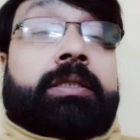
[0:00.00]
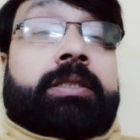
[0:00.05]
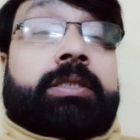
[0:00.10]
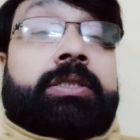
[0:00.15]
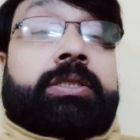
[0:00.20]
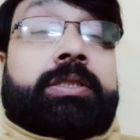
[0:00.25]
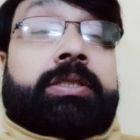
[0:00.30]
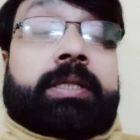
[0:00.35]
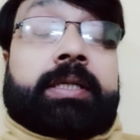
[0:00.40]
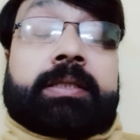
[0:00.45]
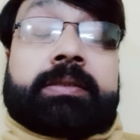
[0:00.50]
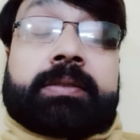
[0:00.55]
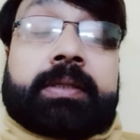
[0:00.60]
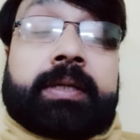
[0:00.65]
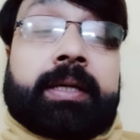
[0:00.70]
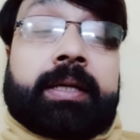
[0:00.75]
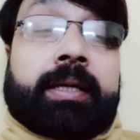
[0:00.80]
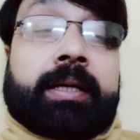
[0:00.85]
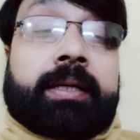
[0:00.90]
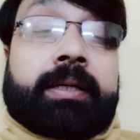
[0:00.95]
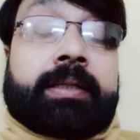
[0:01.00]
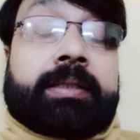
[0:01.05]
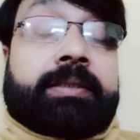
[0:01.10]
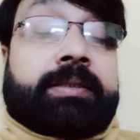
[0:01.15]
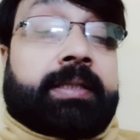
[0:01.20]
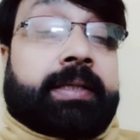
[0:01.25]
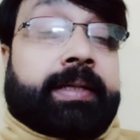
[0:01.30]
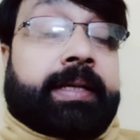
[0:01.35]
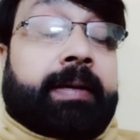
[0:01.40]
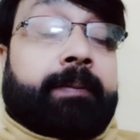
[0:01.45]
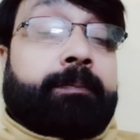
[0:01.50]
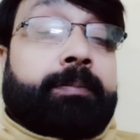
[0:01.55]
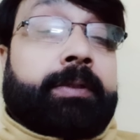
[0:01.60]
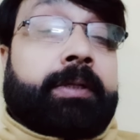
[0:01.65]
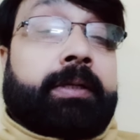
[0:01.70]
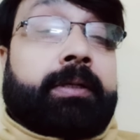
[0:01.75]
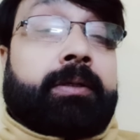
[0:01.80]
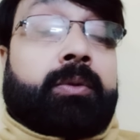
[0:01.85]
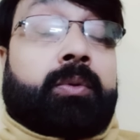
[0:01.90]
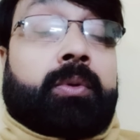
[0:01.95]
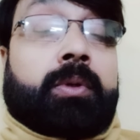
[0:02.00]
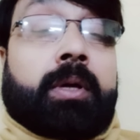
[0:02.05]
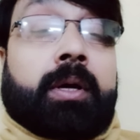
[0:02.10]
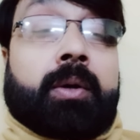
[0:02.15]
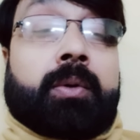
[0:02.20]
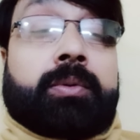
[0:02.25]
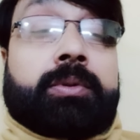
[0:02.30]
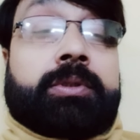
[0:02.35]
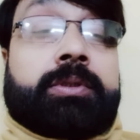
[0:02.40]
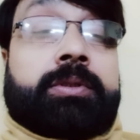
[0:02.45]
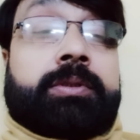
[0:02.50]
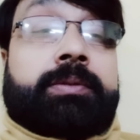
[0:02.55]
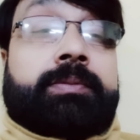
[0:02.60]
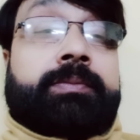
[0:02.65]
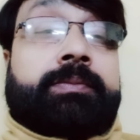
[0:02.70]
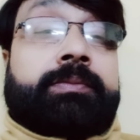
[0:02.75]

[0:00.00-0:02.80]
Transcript: Shreyas Iyer is the captain, no doubt,